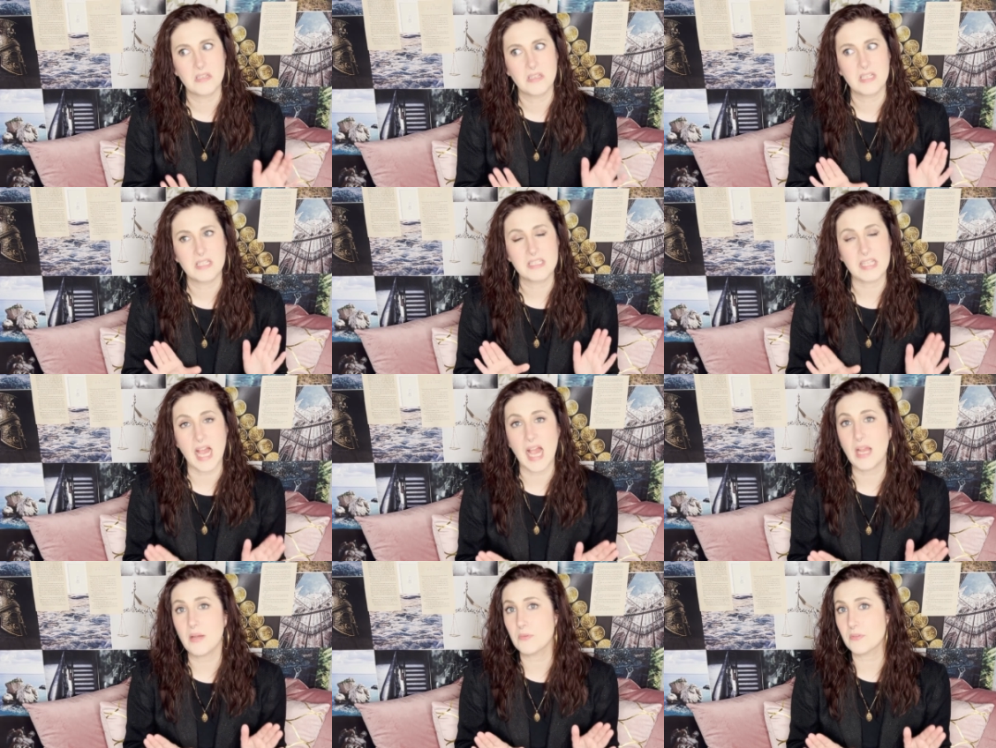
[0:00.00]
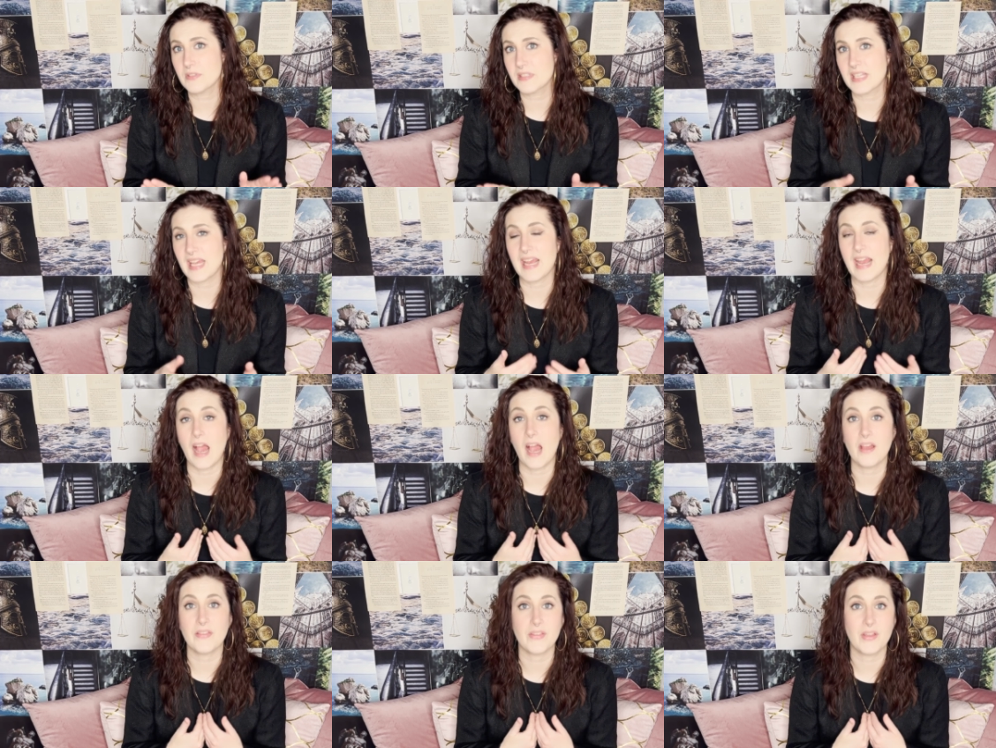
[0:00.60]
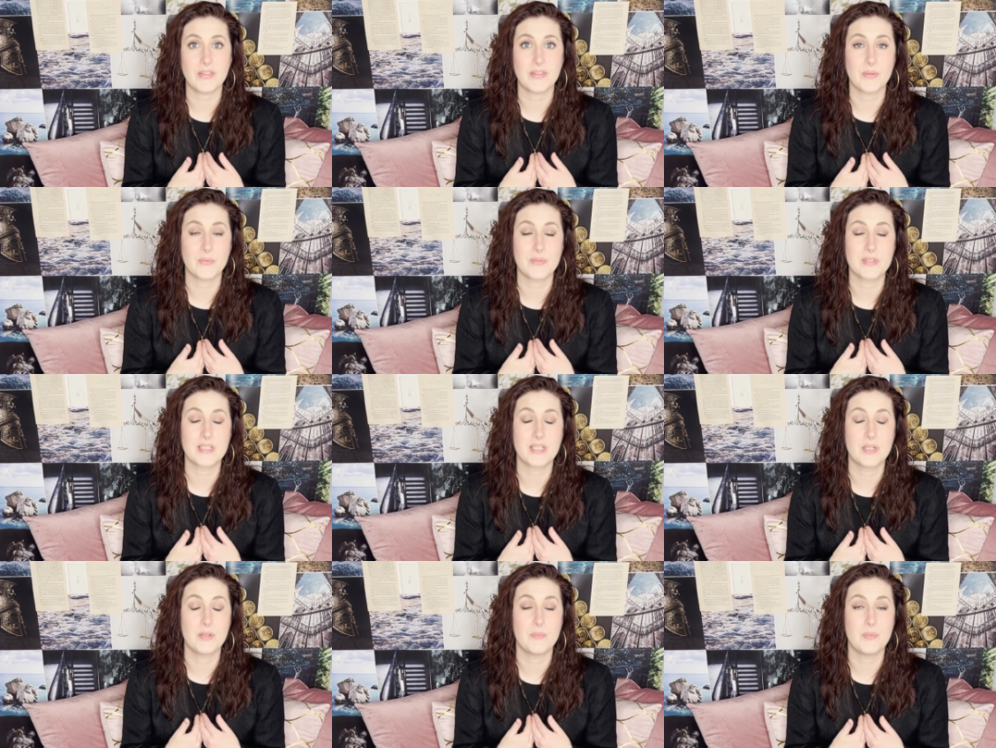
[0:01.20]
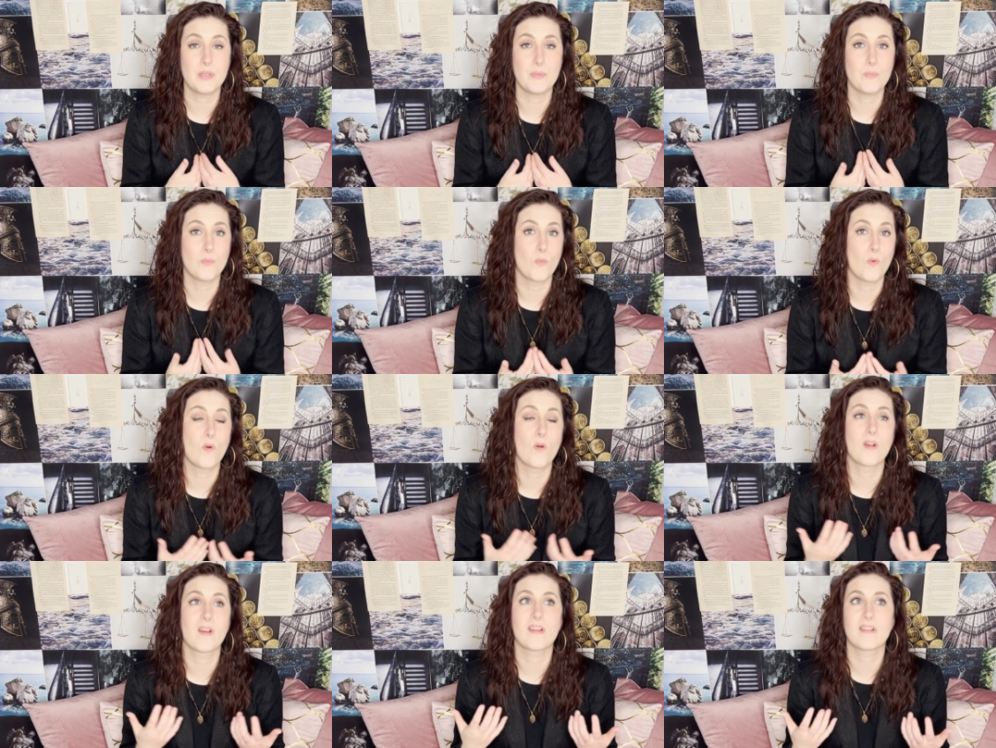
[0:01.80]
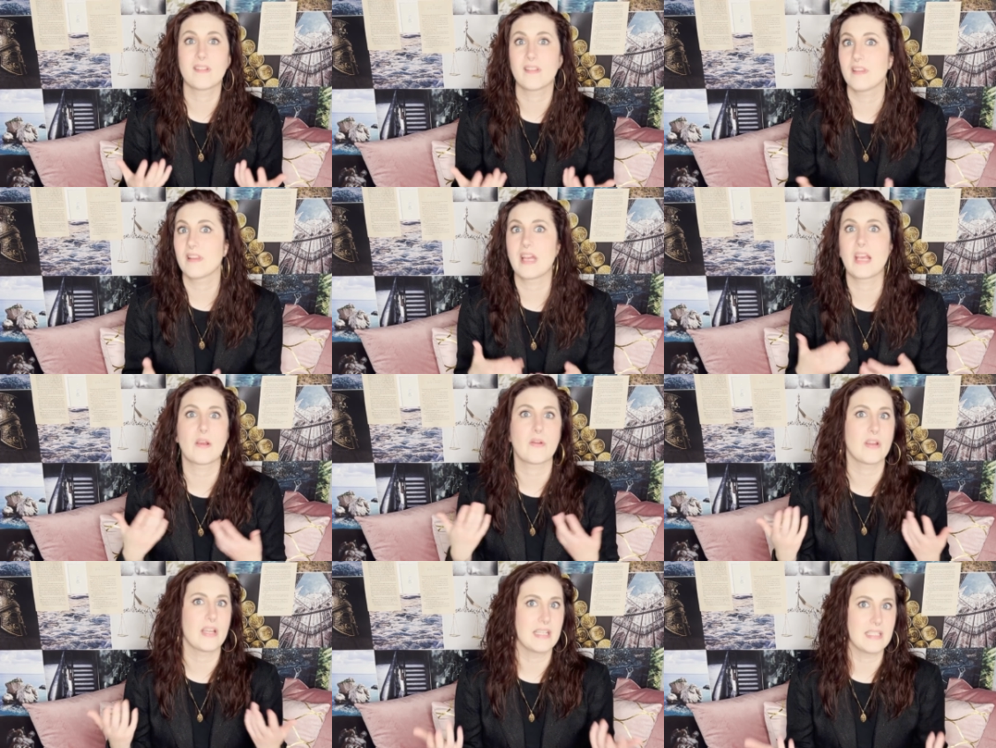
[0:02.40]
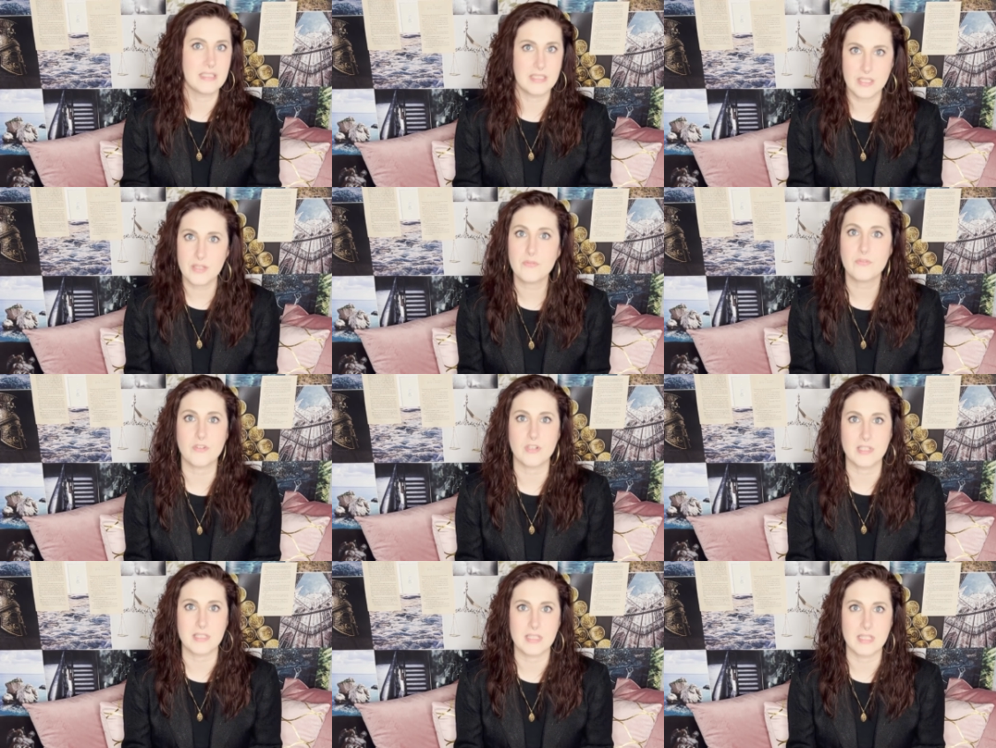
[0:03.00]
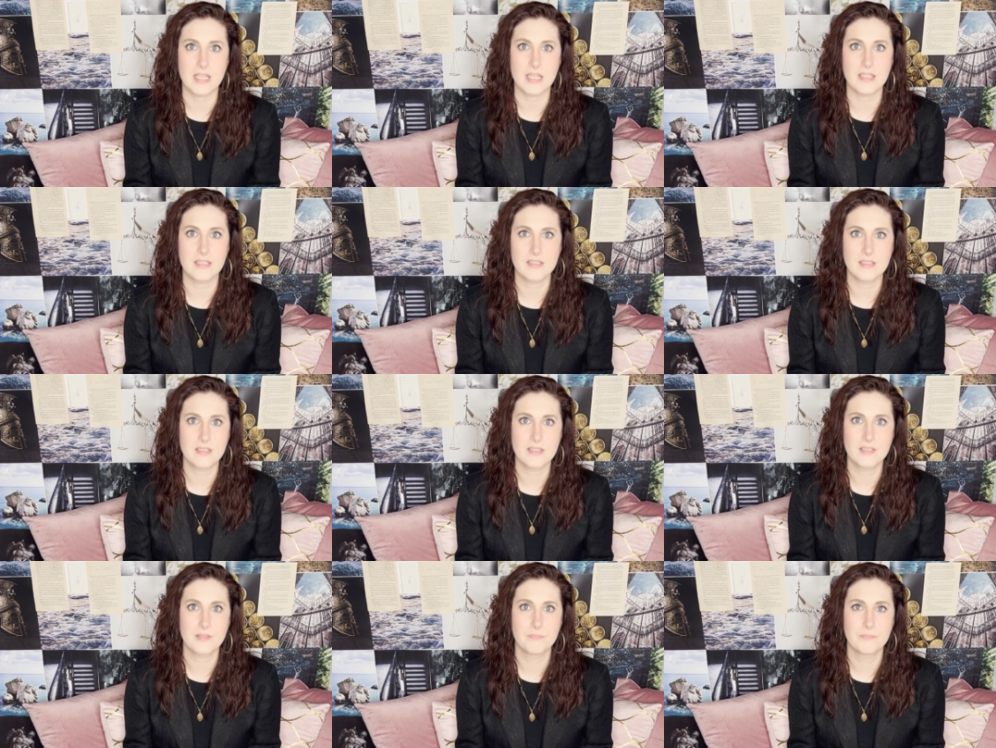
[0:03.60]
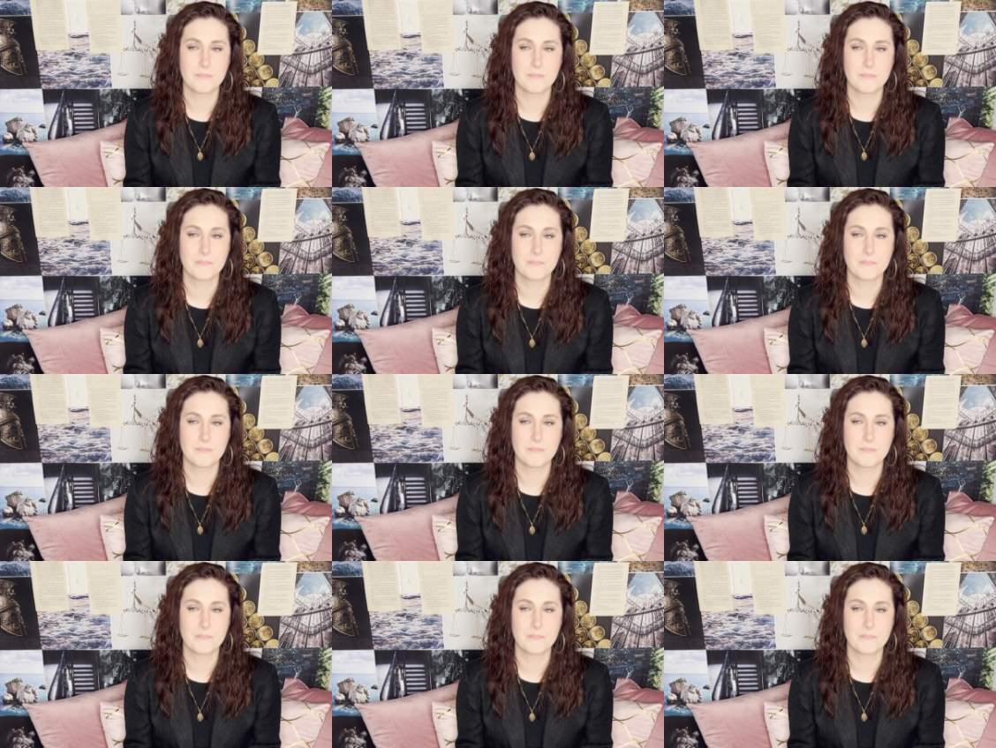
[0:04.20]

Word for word: Because I will say I thought there was going to be more glaring differences.